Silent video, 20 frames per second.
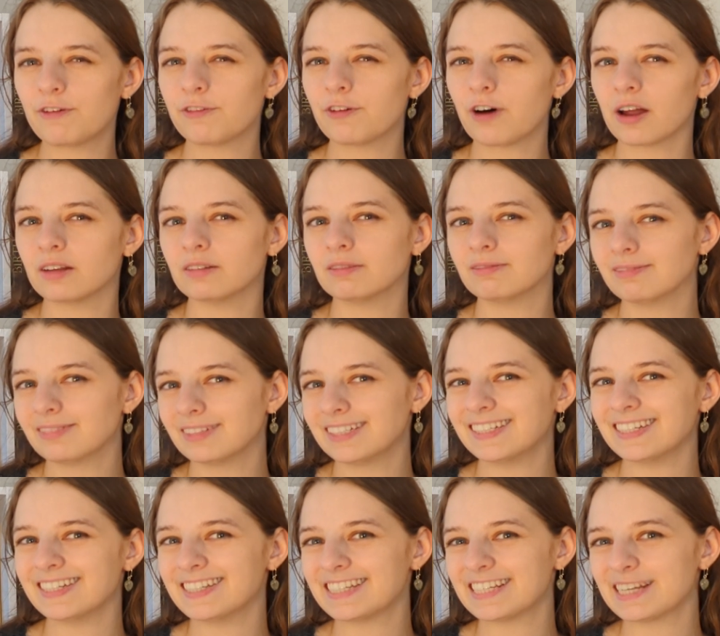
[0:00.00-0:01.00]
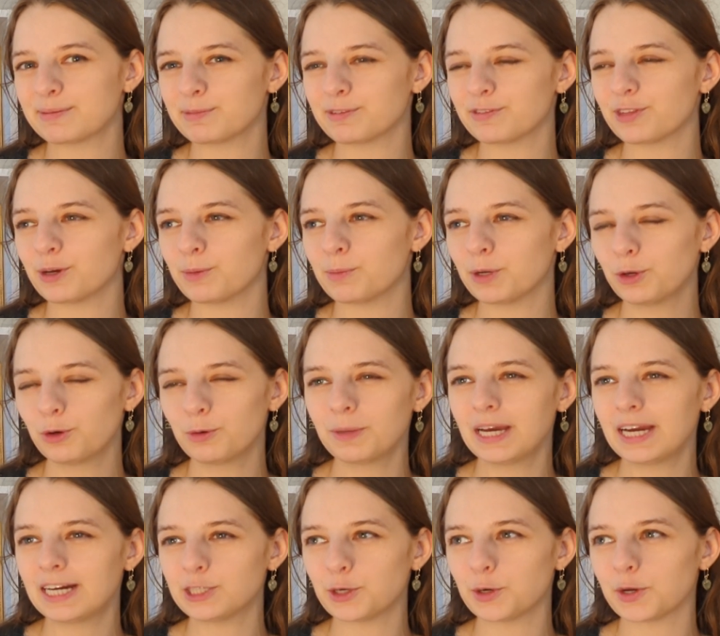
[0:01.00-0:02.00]
fun in some of them. And
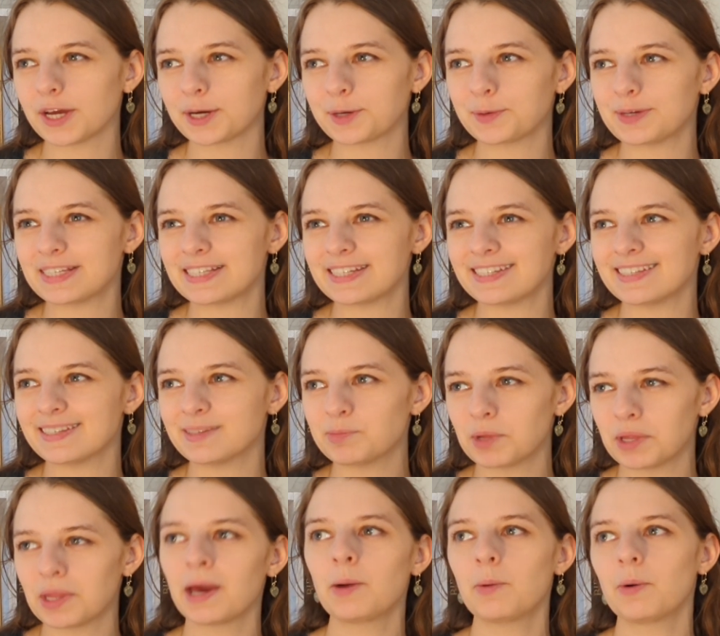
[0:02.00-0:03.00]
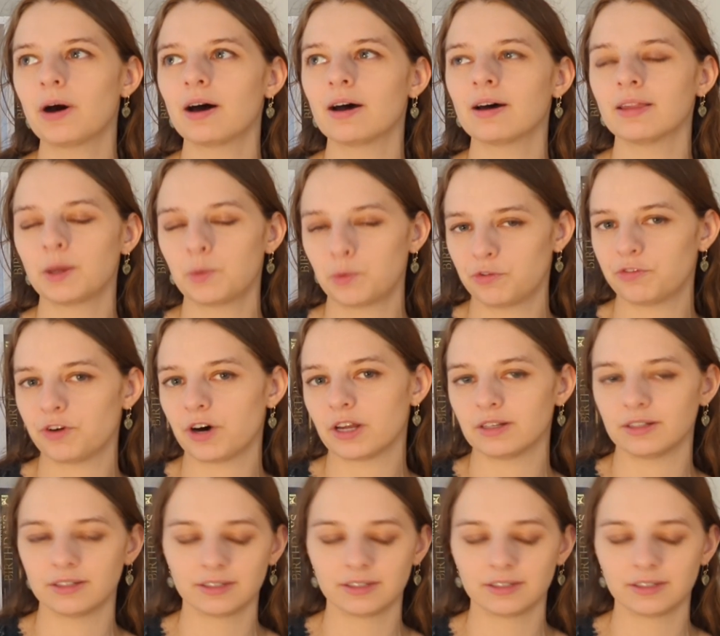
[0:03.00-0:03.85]
normally I don't like quizzes, but they were fun.